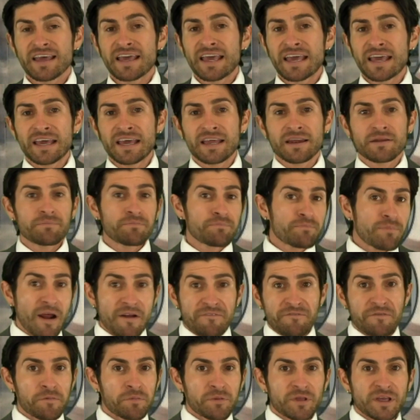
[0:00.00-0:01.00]
in
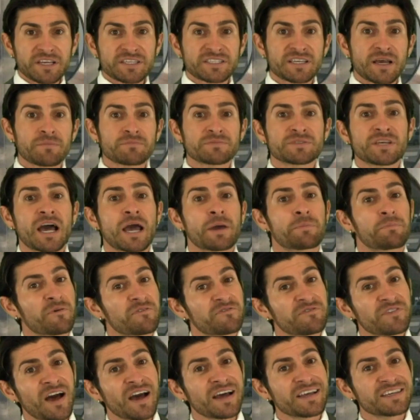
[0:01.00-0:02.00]
preferably some type
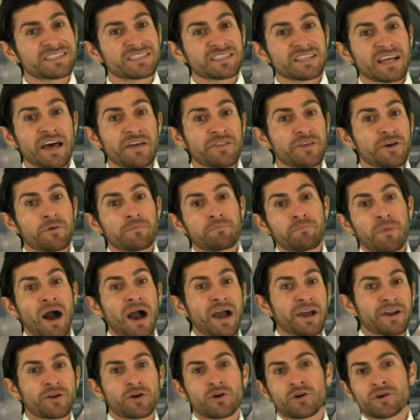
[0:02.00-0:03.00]
of nice leather
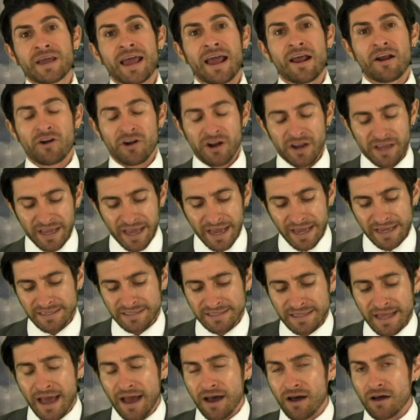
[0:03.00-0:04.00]
binder or carrying
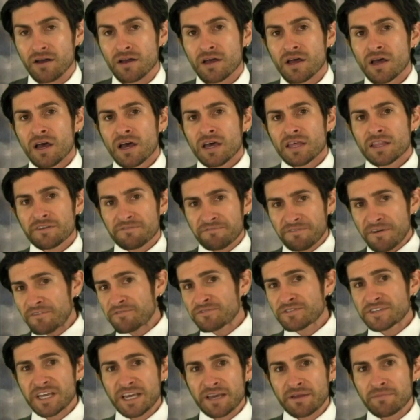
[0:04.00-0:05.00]
case. Now, the
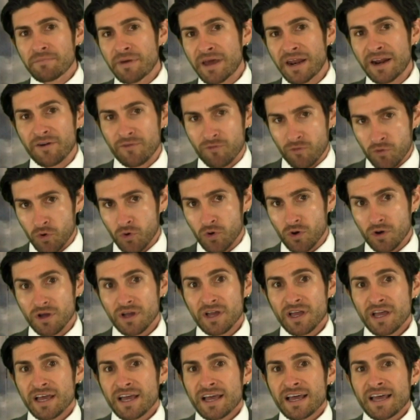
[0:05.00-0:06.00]
15-minute rule.
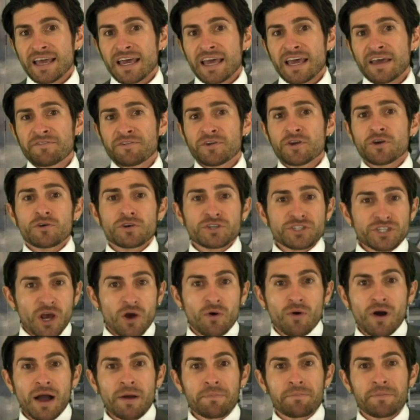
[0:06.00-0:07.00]
If you
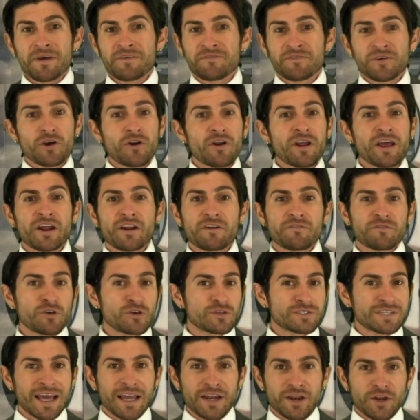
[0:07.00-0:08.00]
show up, if your
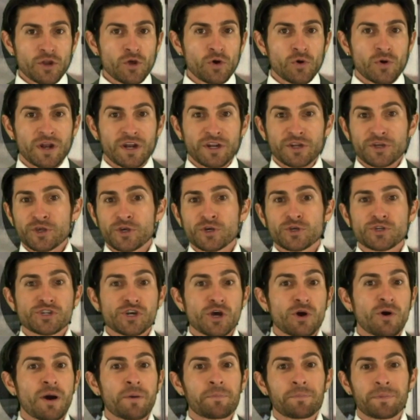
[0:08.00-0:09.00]
interview's at noon and you
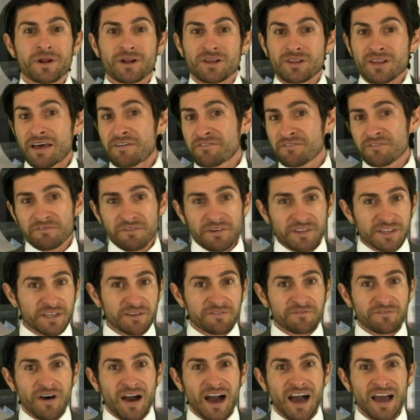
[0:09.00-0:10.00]
show up at
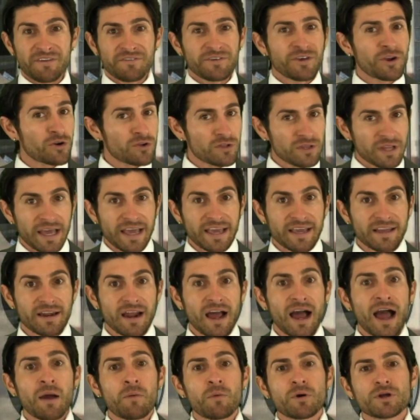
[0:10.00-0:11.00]
11:55, you're late.
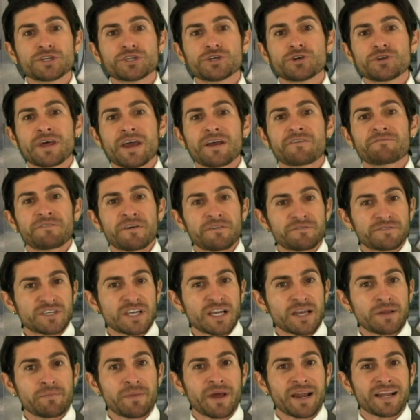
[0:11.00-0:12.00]
I want you there
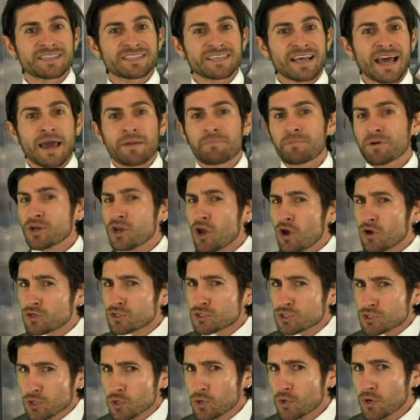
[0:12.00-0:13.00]
15 minutes ahead, but no
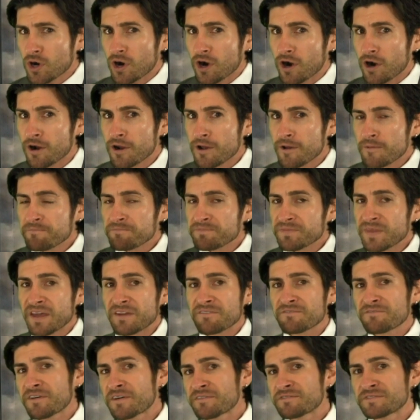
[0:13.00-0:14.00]
sooner
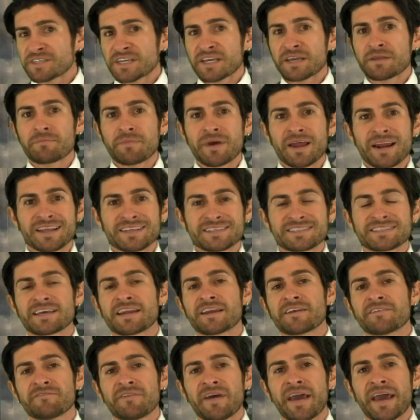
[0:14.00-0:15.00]
than 15 minutes
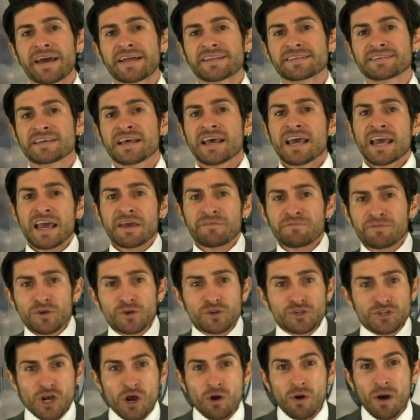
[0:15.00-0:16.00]
in advance. If
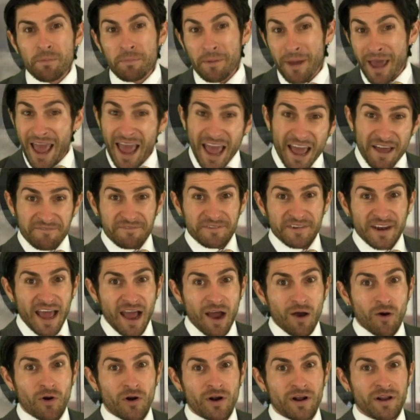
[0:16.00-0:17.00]
you show up a half an
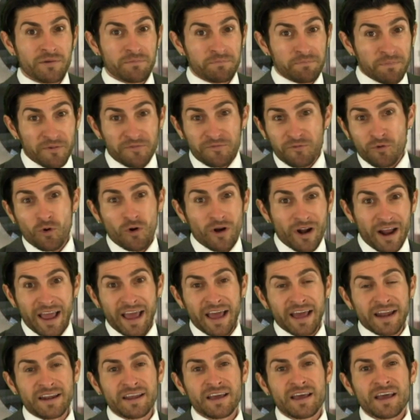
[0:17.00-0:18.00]
hour
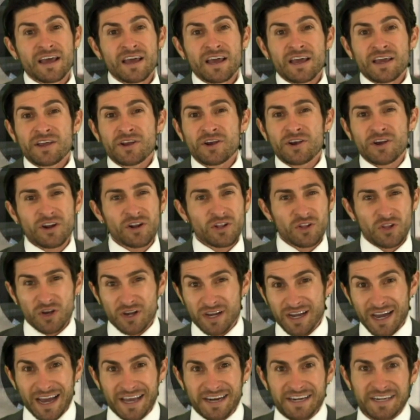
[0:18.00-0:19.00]
beforehand, you're going to
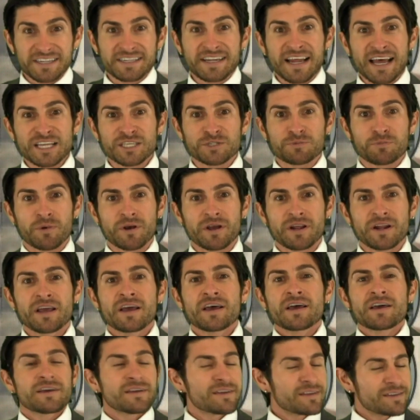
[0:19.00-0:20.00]
look kind of desperate.
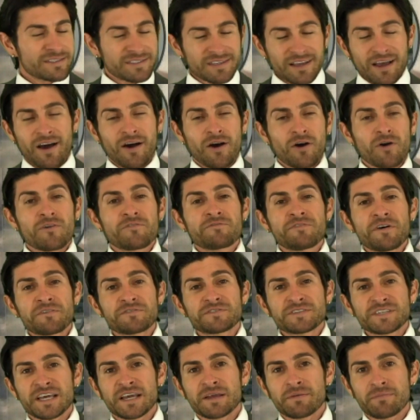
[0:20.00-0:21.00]
So
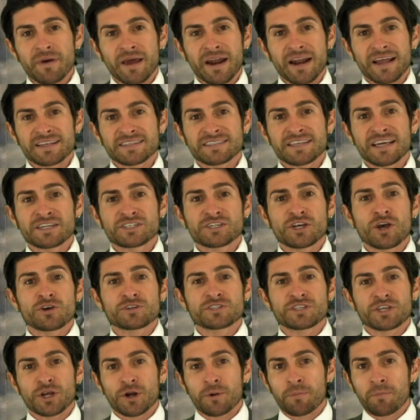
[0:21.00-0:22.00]
15 minutes, that
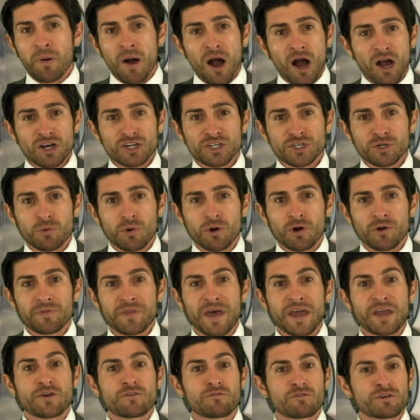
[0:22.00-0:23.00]
shows that you're punctual,
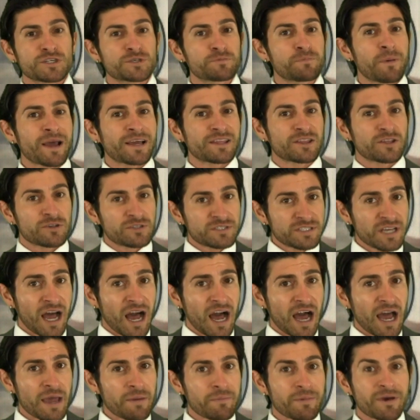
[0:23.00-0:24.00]
that you respect their
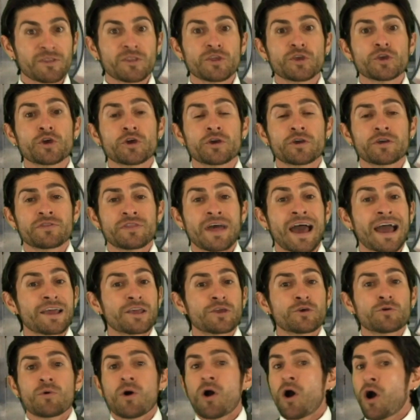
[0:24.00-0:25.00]
time, and
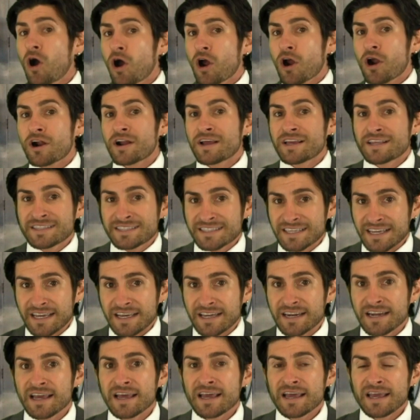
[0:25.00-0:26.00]
that you are
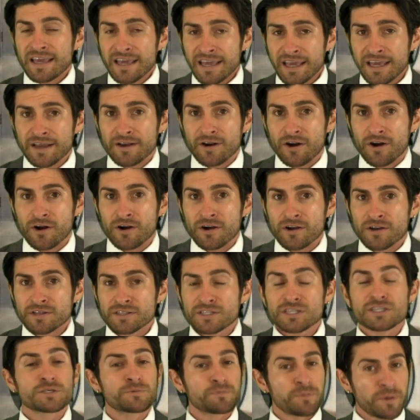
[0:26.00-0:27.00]
indeed eager
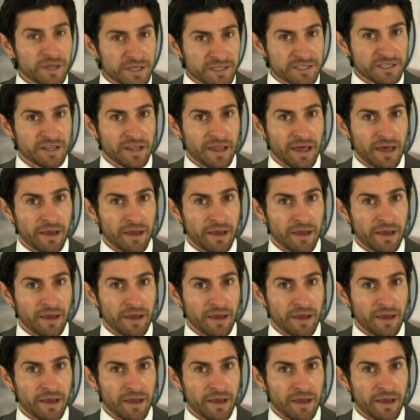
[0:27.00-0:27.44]
to speak to